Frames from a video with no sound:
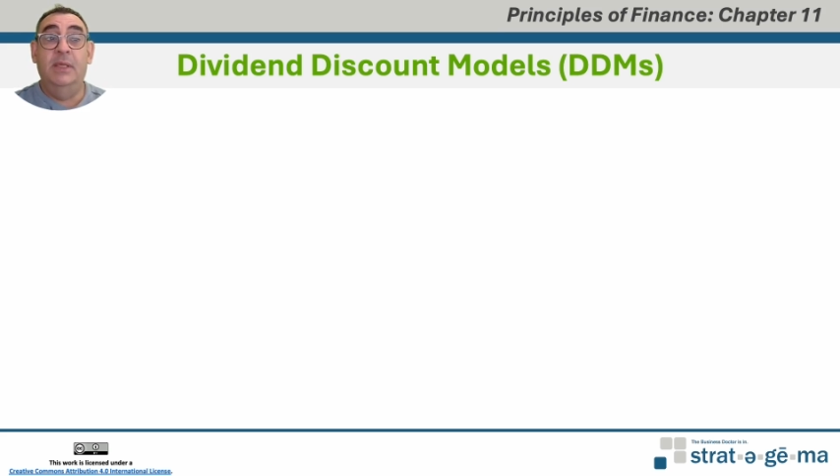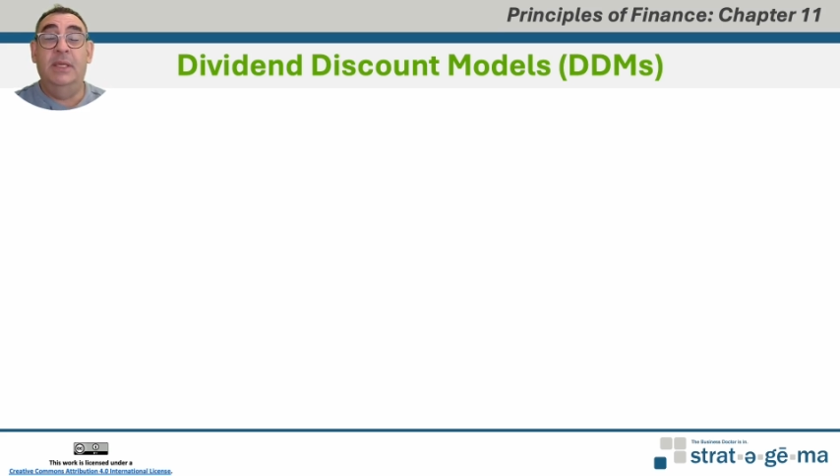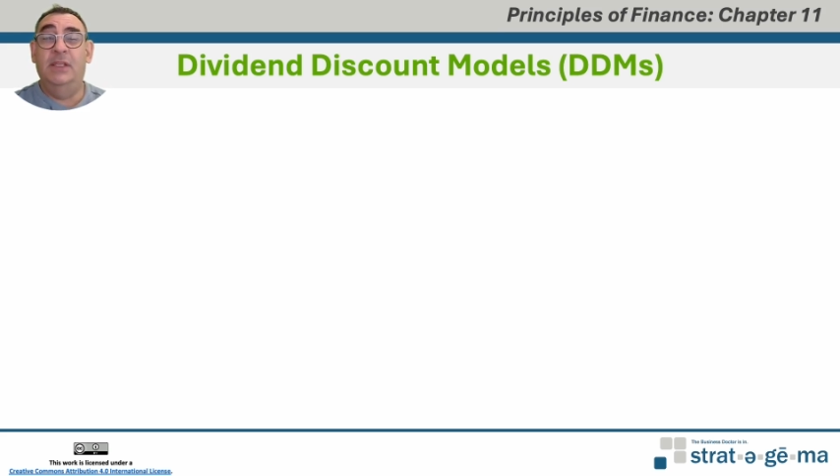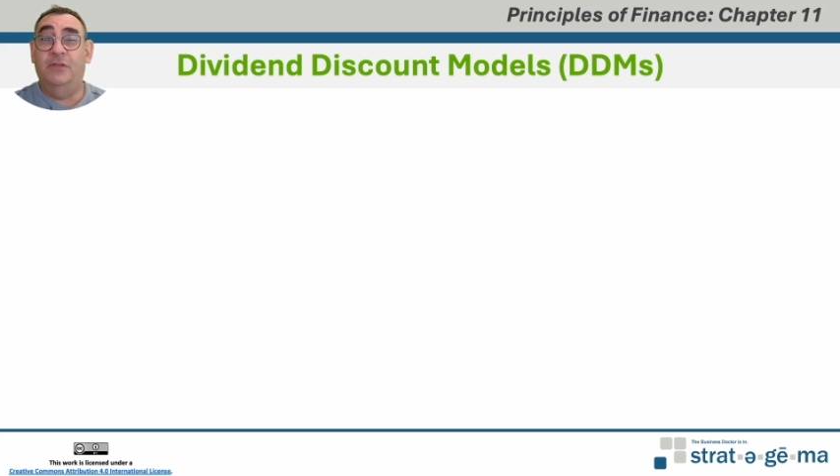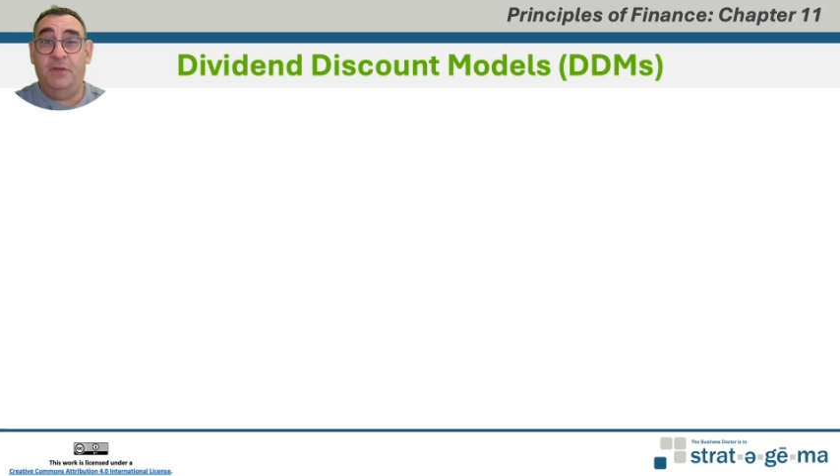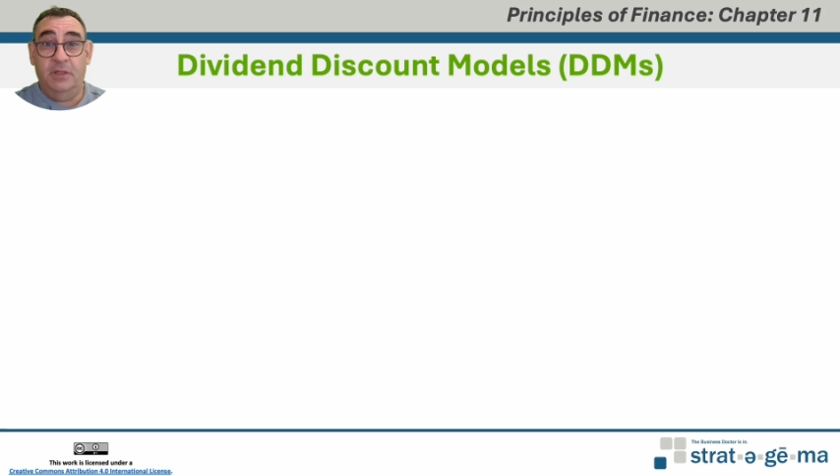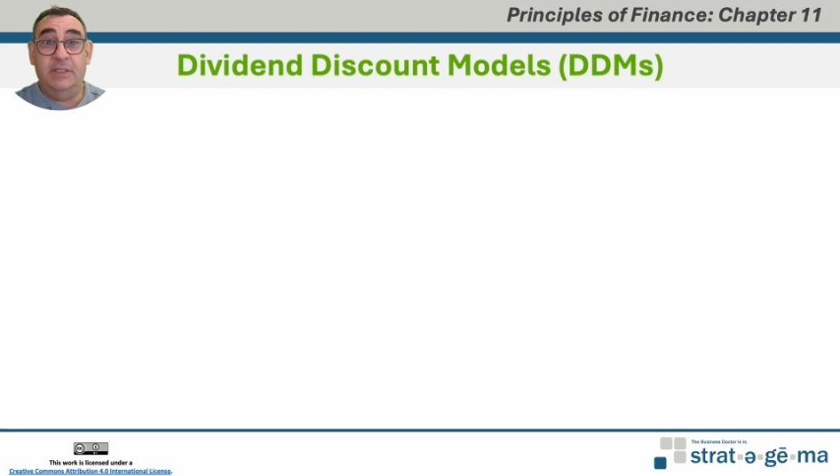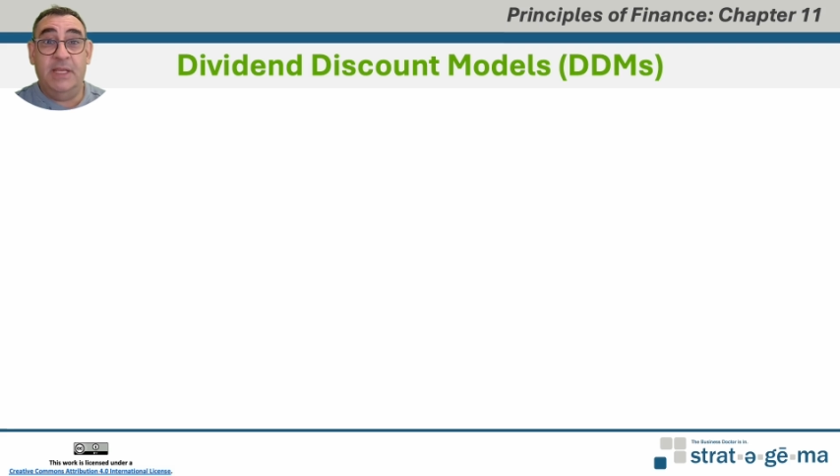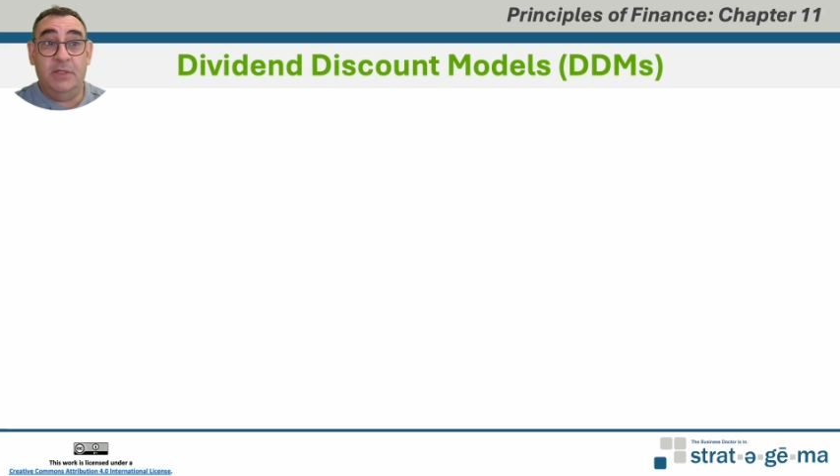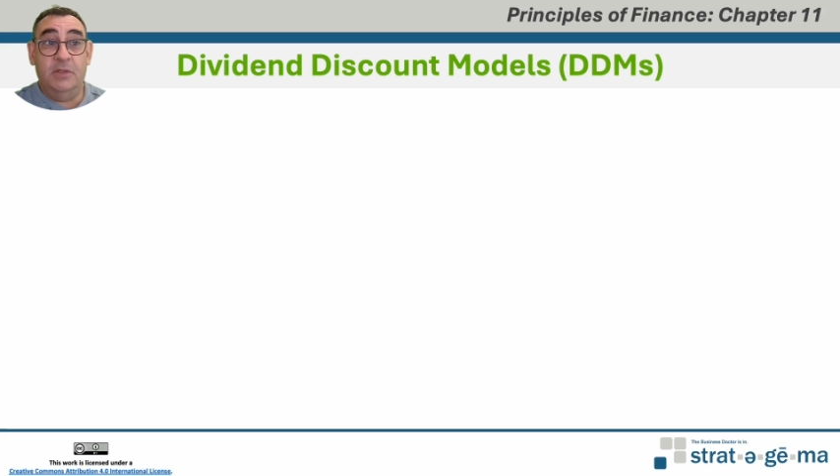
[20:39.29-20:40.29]
It's fairly
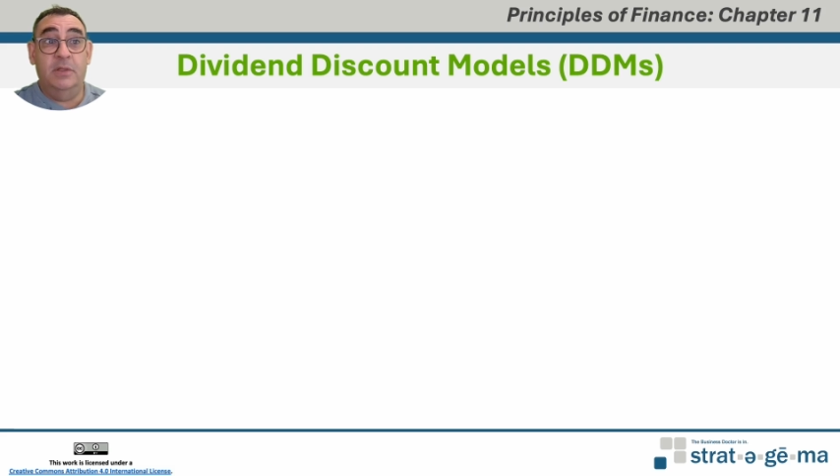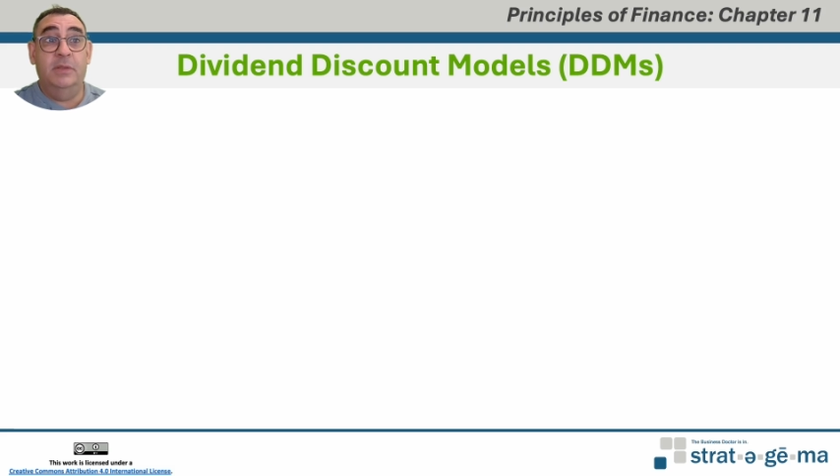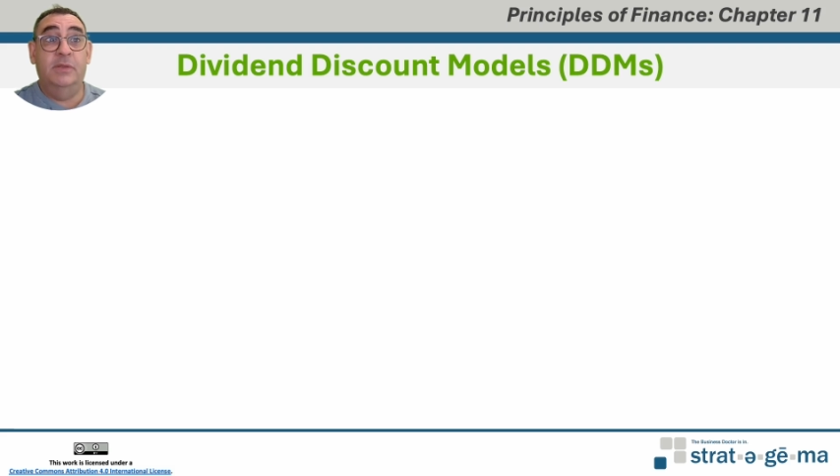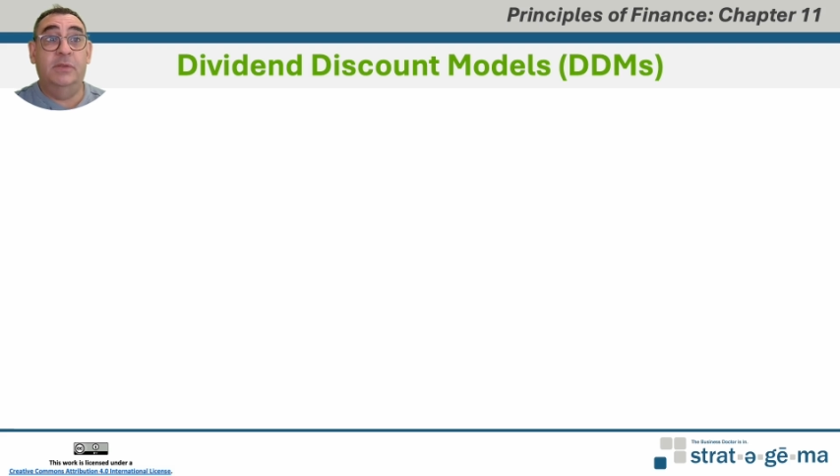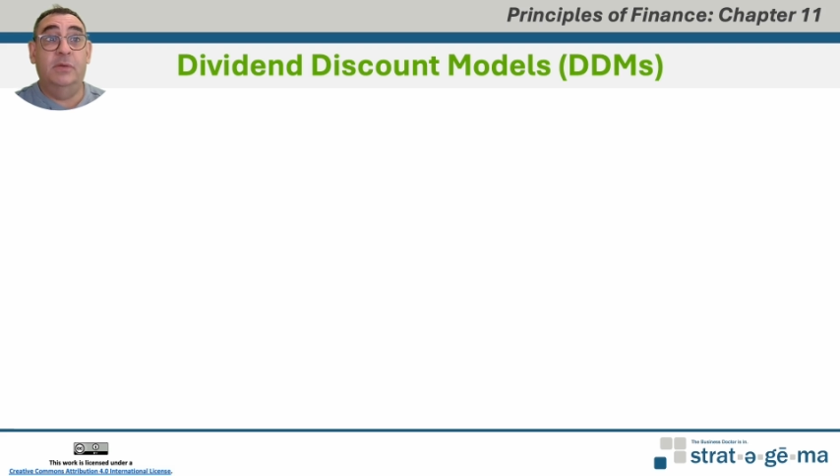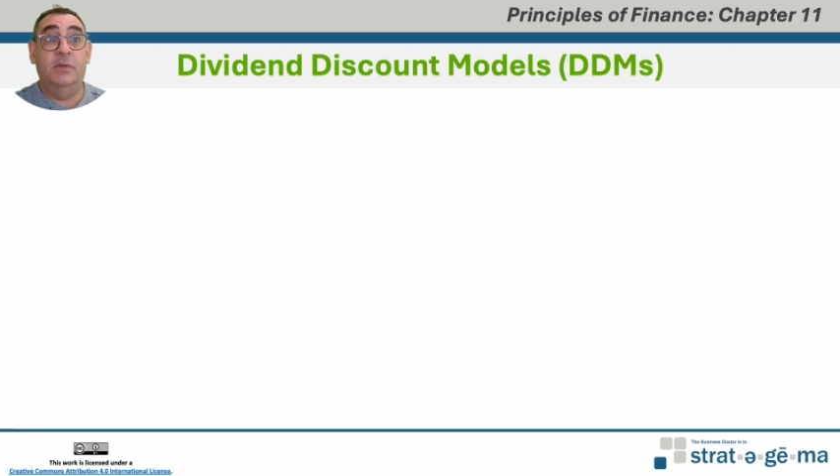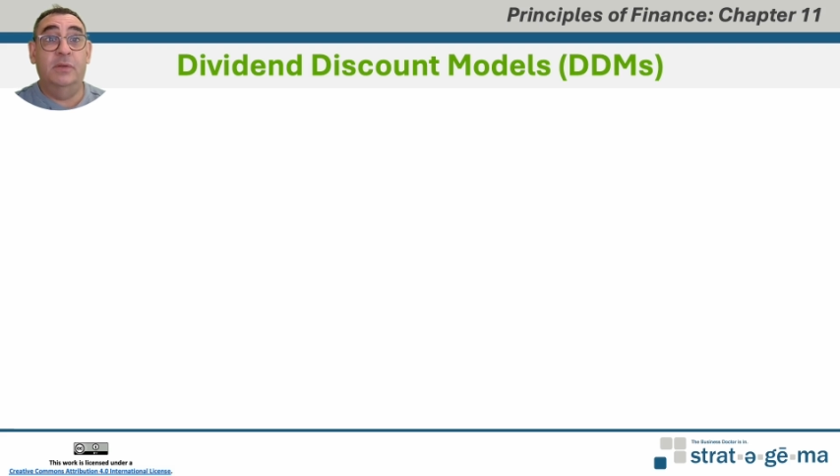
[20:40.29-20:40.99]
technical, so